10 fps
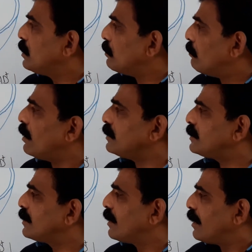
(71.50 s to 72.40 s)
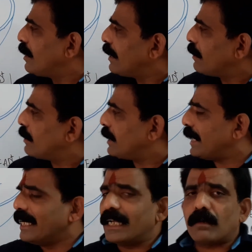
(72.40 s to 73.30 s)
But
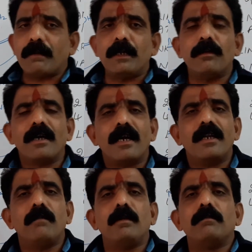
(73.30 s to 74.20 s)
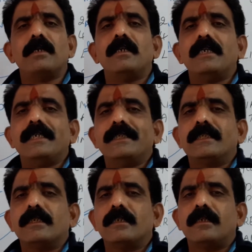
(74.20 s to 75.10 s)
inner mitochondrial membrane
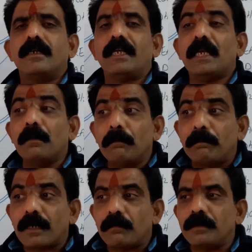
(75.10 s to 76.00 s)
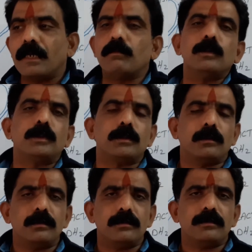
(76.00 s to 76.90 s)
is impermeable
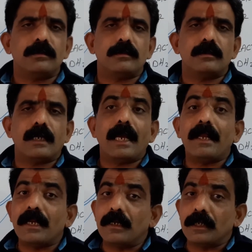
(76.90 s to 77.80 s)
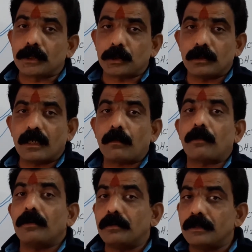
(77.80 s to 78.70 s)
to NADH2 that are
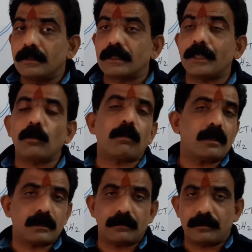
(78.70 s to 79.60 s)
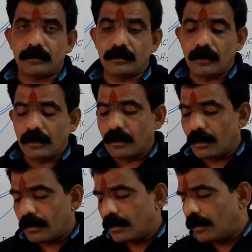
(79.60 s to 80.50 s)
produced in cytoplasm.
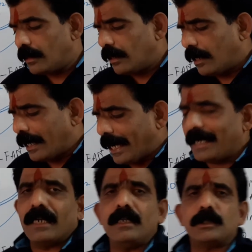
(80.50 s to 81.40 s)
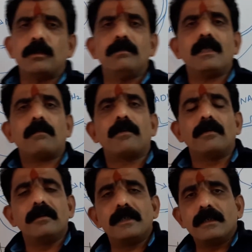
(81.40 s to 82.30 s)
NADH2 which are
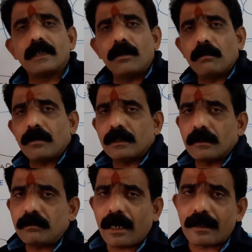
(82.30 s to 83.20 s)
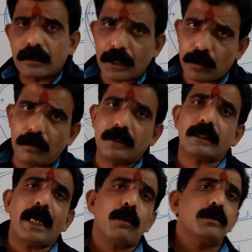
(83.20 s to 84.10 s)
produced in cytoplasm are said to be
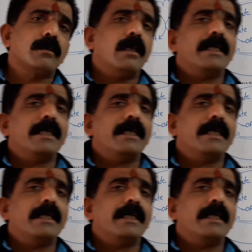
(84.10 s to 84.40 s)
cytosolic